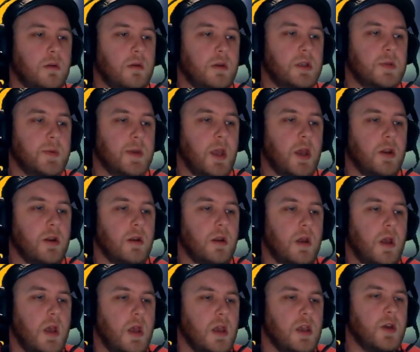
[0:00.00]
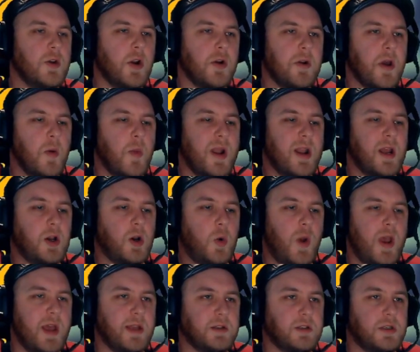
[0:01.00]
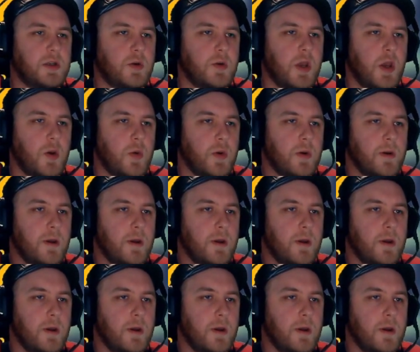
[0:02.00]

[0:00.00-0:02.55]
Let's begin. You don't know when to quit, do you?